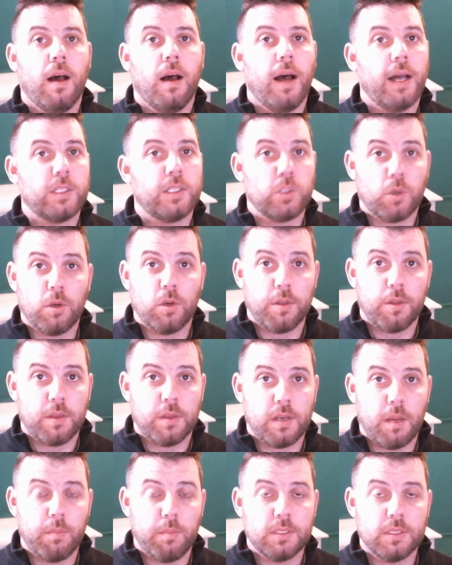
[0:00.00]
I took a look at the
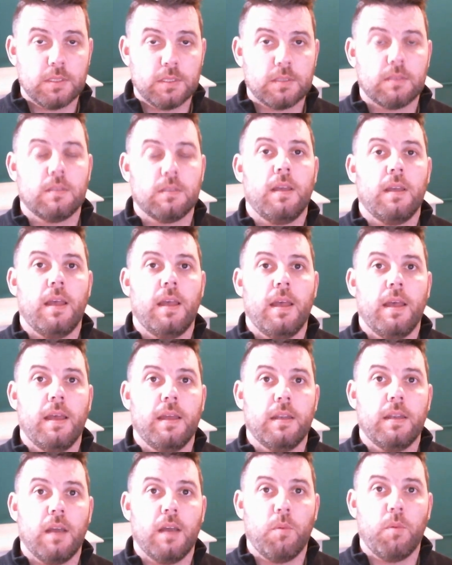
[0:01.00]
numbers,
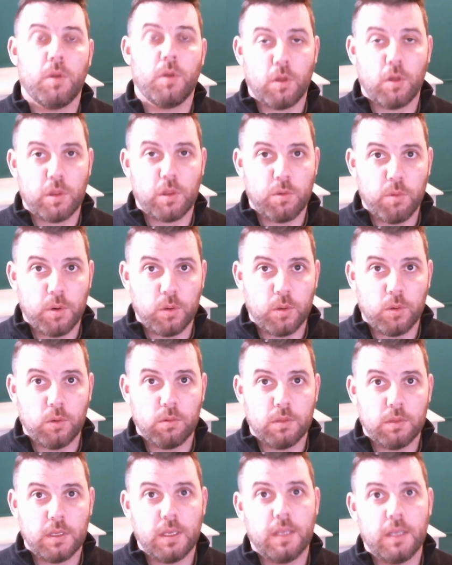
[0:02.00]
and I want to go through it
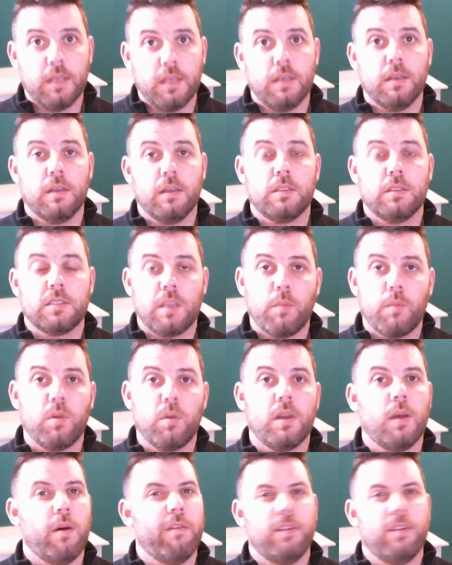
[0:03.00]
all. In summary,
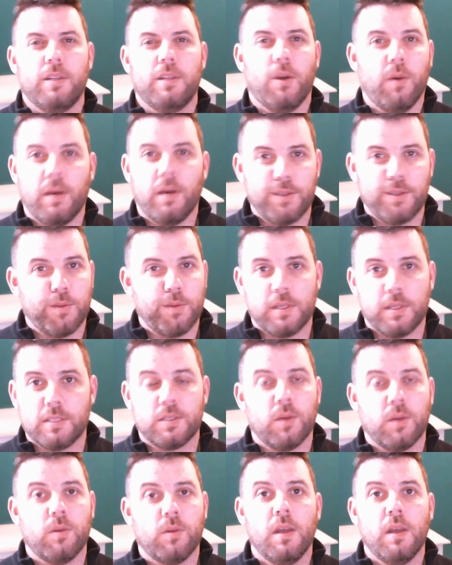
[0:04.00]
however, no, I don't think
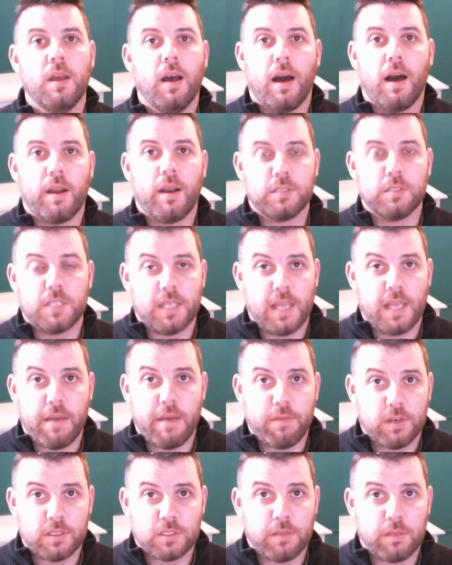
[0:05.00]
so. I don't see any
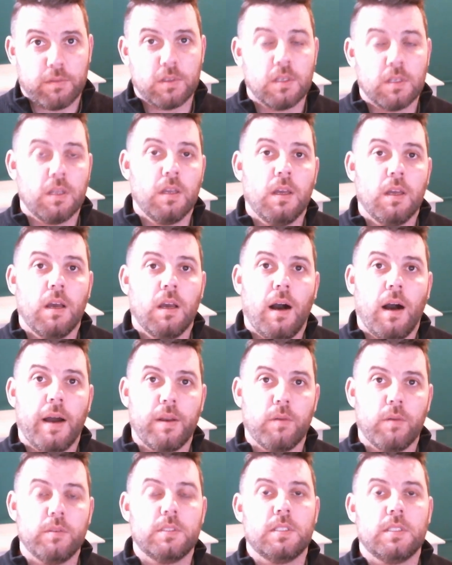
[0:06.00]
evidence of it. I
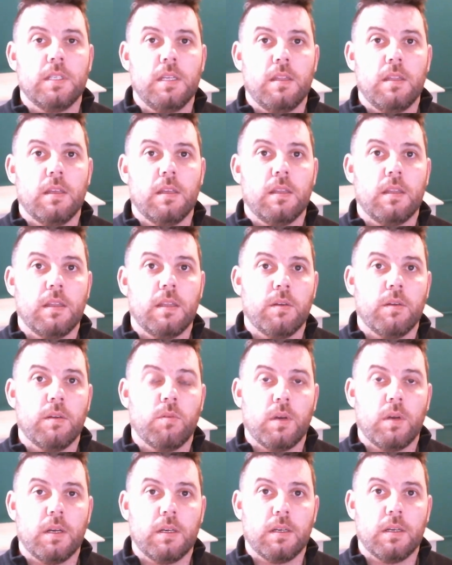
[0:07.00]
don't see that
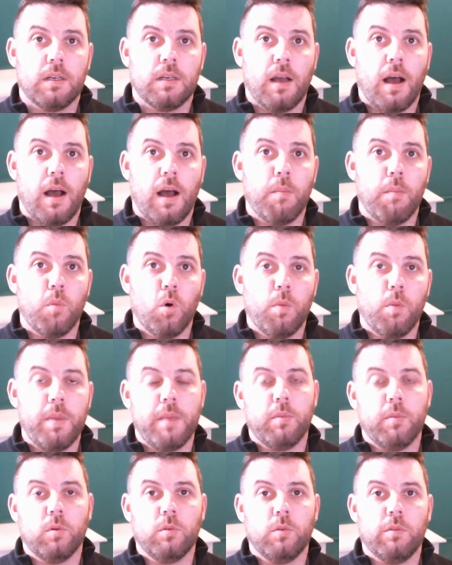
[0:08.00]
there are more
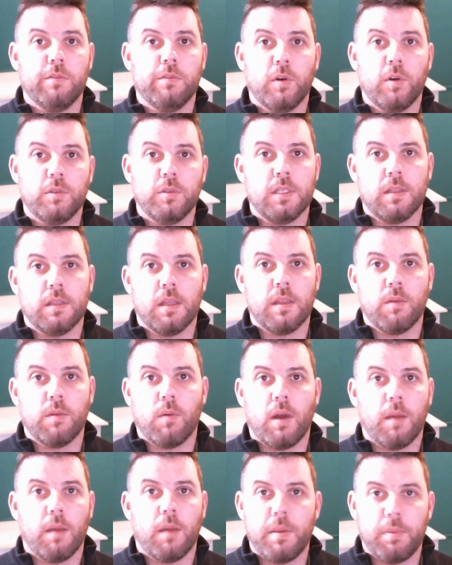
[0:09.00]
people voting than
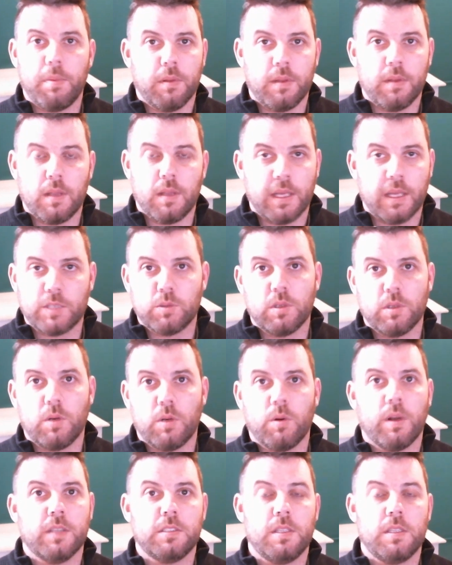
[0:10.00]
there are people in the electorate,
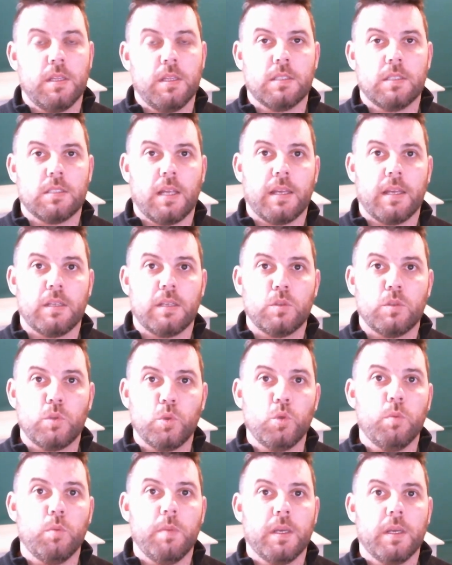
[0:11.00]
or I don't see that there's like
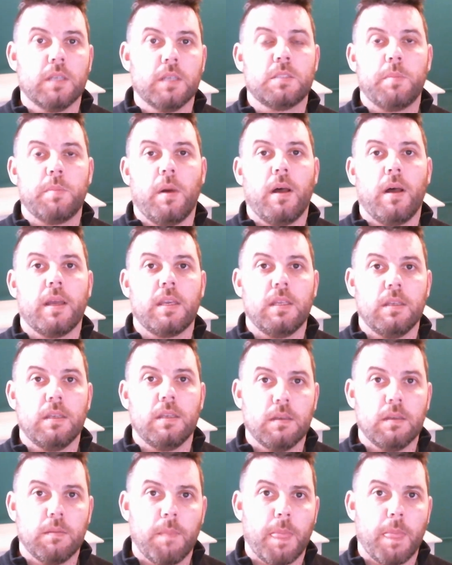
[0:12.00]
too big a spike
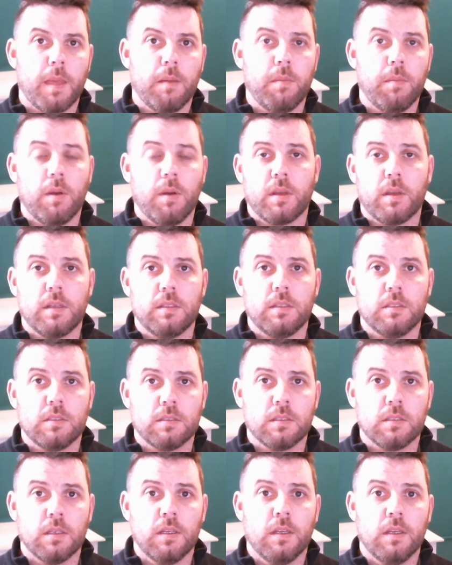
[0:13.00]
in
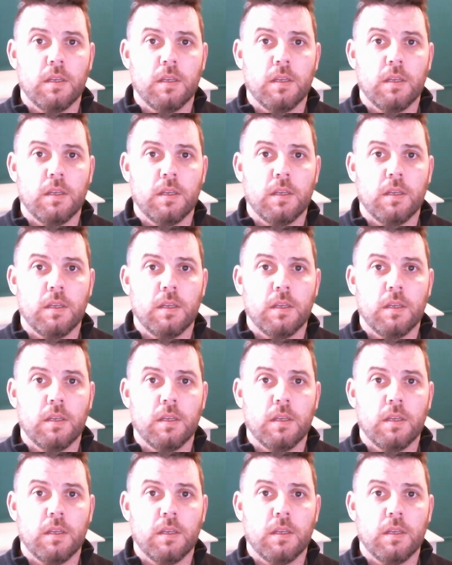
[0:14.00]
Americans